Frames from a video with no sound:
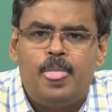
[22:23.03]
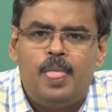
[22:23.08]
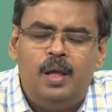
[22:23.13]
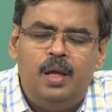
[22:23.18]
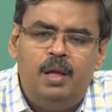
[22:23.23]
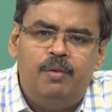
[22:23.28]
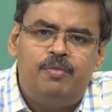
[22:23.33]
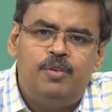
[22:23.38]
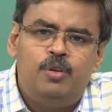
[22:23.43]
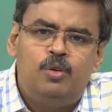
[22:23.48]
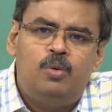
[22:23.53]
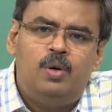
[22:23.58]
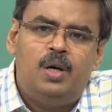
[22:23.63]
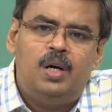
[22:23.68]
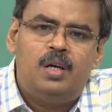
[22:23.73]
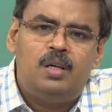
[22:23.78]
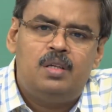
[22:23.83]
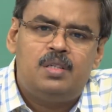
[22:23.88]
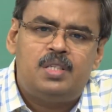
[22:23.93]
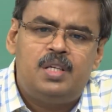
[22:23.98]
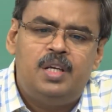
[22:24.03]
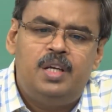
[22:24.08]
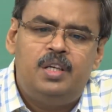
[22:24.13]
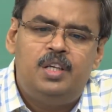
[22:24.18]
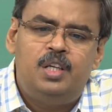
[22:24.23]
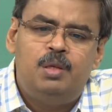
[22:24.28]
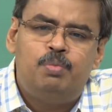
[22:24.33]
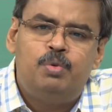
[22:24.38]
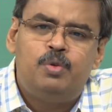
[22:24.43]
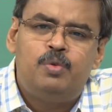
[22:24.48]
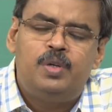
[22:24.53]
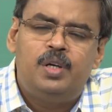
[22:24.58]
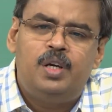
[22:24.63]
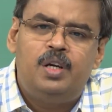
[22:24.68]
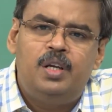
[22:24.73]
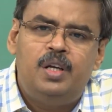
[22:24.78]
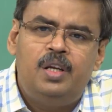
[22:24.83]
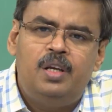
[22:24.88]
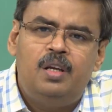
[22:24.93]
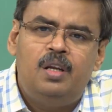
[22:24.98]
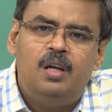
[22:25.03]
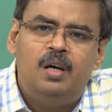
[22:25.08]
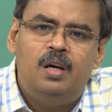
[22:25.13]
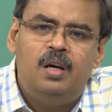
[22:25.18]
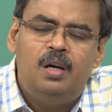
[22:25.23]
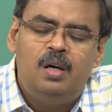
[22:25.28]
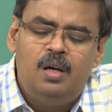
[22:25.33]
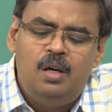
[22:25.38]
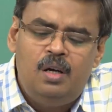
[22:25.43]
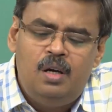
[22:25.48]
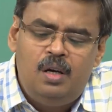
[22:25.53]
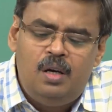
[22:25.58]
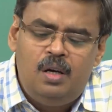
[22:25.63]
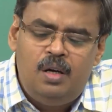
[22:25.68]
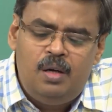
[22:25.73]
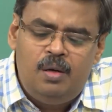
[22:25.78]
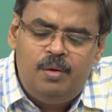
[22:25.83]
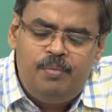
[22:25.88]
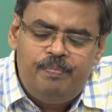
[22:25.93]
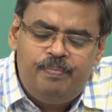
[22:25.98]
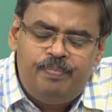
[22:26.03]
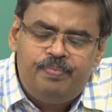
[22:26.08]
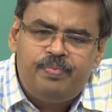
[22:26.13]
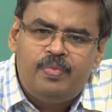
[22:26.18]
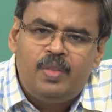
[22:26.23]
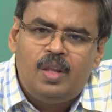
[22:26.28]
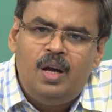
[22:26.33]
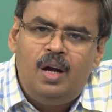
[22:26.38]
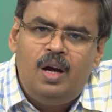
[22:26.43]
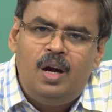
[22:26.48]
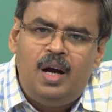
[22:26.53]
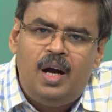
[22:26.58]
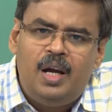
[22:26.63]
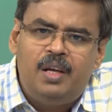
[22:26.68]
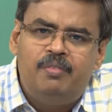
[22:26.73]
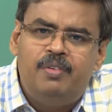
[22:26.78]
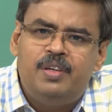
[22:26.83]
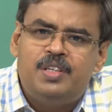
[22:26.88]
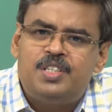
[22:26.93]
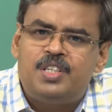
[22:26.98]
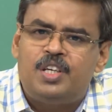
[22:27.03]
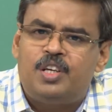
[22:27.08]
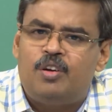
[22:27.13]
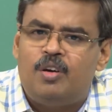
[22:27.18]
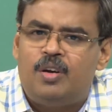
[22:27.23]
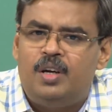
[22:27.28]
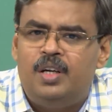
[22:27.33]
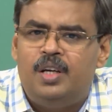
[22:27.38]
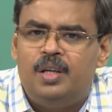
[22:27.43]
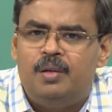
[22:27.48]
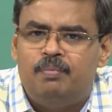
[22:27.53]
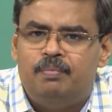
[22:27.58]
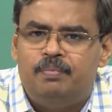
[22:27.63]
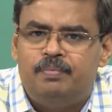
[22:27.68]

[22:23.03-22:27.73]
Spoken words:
if you are say deputed in highway security.